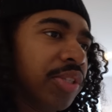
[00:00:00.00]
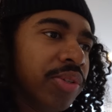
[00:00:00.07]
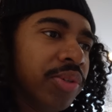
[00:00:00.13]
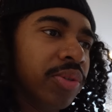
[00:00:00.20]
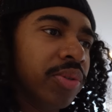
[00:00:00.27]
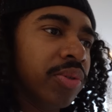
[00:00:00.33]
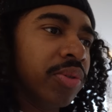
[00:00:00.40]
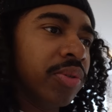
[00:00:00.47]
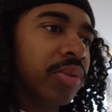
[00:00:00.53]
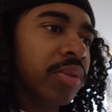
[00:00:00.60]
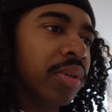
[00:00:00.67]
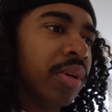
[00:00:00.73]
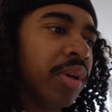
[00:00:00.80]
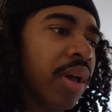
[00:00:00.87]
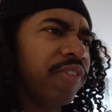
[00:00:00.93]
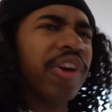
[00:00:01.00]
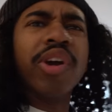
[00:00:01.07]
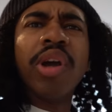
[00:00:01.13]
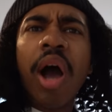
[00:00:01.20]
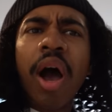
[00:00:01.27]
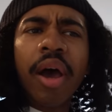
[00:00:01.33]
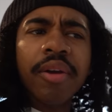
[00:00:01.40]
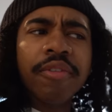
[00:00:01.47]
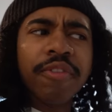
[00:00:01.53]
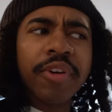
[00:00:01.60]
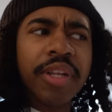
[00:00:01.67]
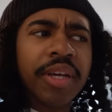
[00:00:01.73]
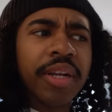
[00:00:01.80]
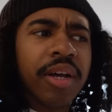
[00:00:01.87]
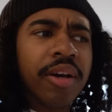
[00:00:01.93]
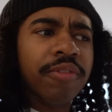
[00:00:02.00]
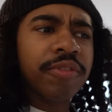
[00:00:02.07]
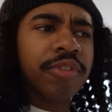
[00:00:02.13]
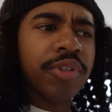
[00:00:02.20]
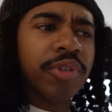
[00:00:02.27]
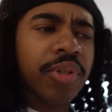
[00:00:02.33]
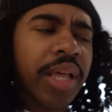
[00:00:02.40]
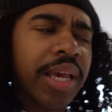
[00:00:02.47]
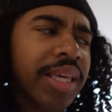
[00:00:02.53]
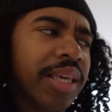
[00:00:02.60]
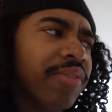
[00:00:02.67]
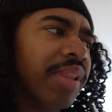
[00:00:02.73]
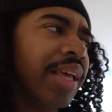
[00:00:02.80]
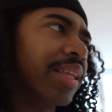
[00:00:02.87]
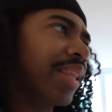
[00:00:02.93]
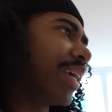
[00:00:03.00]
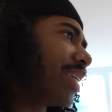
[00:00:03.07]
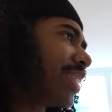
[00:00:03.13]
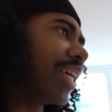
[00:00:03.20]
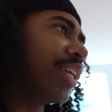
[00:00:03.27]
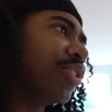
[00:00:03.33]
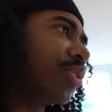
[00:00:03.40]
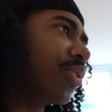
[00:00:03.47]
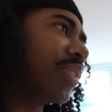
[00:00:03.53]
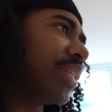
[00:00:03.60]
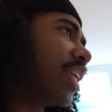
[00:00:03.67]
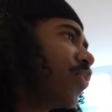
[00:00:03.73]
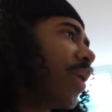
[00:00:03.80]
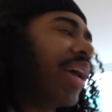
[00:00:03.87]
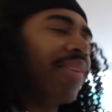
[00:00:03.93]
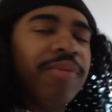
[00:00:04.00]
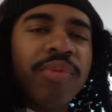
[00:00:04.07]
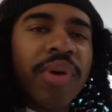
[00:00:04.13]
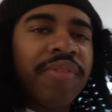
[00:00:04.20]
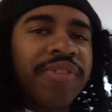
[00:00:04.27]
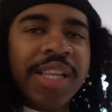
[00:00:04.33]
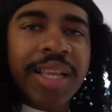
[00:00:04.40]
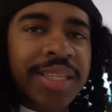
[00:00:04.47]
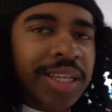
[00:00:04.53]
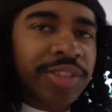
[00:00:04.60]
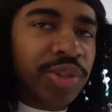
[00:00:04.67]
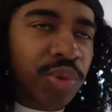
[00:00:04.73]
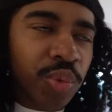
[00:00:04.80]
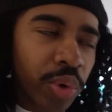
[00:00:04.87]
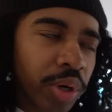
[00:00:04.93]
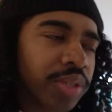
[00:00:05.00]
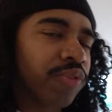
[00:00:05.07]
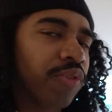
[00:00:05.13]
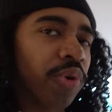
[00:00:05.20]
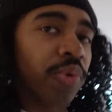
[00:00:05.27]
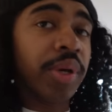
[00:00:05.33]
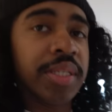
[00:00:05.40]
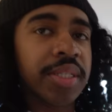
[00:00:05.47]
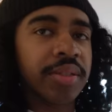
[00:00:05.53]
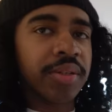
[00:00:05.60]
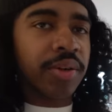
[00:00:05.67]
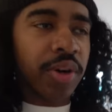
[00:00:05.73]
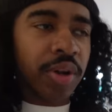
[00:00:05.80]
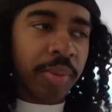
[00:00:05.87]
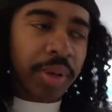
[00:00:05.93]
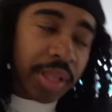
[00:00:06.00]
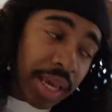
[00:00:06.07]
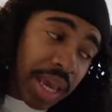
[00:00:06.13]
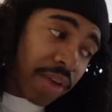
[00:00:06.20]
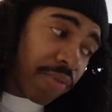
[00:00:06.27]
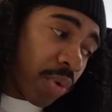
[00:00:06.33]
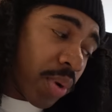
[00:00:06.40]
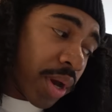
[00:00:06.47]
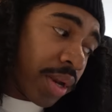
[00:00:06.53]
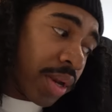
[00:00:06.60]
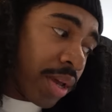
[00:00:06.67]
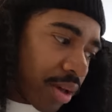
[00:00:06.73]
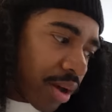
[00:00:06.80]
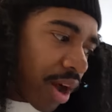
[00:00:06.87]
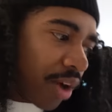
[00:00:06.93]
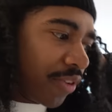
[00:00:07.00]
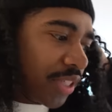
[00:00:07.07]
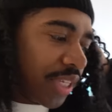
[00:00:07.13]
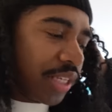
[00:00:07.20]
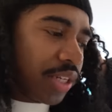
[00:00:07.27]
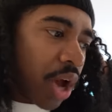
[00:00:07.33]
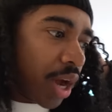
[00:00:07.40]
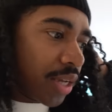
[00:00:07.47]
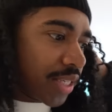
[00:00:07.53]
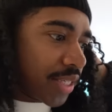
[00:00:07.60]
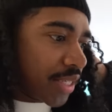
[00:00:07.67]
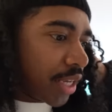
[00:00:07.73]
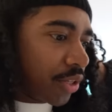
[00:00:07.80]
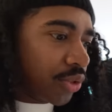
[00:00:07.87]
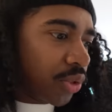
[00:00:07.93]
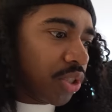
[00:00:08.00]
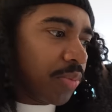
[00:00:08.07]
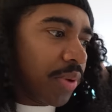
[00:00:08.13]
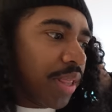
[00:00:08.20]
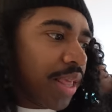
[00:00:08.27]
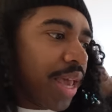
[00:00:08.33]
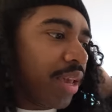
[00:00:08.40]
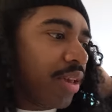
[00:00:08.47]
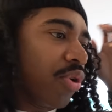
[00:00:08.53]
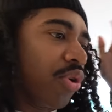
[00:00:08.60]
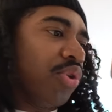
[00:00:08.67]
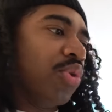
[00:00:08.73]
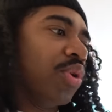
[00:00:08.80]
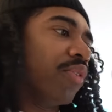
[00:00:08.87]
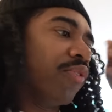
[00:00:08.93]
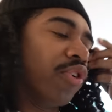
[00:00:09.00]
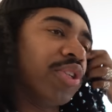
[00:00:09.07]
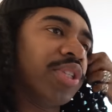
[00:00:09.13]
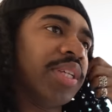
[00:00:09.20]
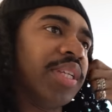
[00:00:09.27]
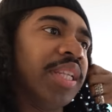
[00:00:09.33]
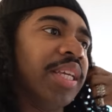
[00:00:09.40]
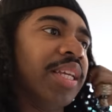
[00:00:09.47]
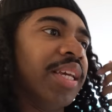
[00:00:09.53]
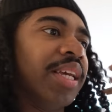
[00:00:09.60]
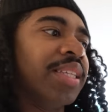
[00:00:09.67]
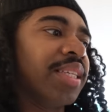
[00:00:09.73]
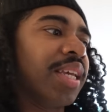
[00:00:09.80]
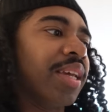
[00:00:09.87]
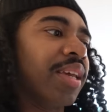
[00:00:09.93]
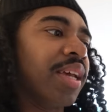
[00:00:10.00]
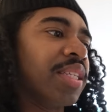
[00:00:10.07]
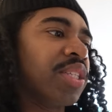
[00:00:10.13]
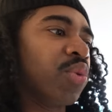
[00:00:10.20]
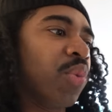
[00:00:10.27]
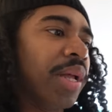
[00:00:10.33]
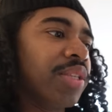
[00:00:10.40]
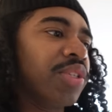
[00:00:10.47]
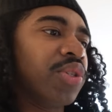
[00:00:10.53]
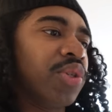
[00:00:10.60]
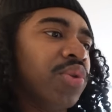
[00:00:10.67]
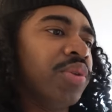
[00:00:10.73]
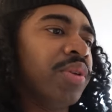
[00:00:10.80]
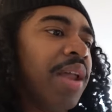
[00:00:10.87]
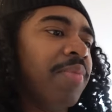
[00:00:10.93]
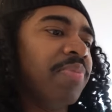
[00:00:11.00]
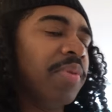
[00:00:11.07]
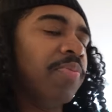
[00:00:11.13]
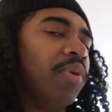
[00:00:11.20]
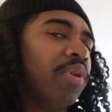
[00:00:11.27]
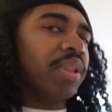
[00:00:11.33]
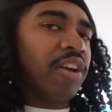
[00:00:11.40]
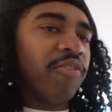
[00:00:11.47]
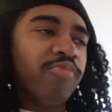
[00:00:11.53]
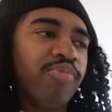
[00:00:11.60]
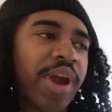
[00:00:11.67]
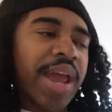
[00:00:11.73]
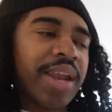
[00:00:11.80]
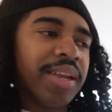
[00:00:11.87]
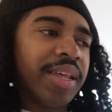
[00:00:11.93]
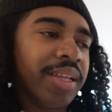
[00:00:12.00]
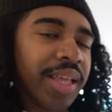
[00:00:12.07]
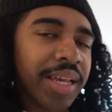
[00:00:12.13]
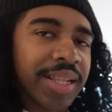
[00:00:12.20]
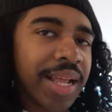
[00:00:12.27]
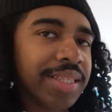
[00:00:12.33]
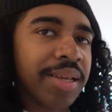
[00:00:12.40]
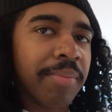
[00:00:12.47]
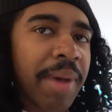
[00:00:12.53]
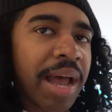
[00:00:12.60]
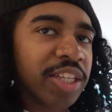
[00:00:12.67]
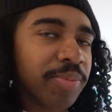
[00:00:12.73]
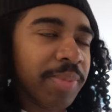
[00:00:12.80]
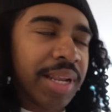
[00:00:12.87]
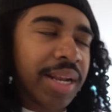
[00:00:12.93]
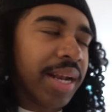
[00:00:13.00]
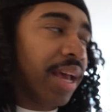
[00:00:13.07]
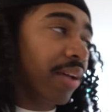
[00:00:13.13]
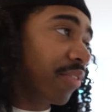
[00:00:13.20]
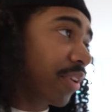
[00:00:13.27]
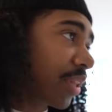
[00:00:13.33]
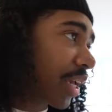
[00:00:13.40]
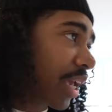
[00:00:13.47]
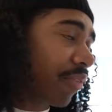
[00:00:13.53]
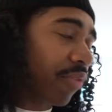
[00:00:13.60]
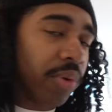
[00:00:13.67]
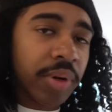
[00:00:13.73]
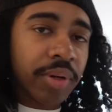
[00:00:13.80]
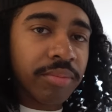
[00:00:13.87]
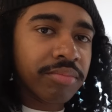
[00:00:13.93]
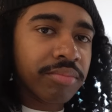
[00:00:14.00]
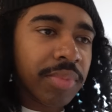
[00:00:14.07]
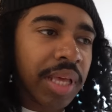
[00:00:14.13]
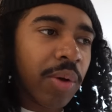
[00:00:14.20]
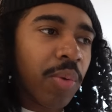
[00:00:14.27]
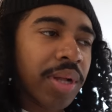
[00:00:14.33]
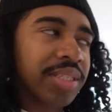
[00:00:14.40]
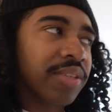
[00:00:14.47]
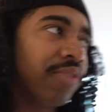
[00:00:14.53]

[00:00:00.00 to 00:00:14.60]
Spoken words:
to Fear God, funny enough, to like even like Essentials. That's why Essentials works for a reason, you know what I mean? Like everyone obviously knocks Essentials, but like bro, universally it's like a sweatsuit and people love branding. Like that's a match made in heaven. Like everyone like wants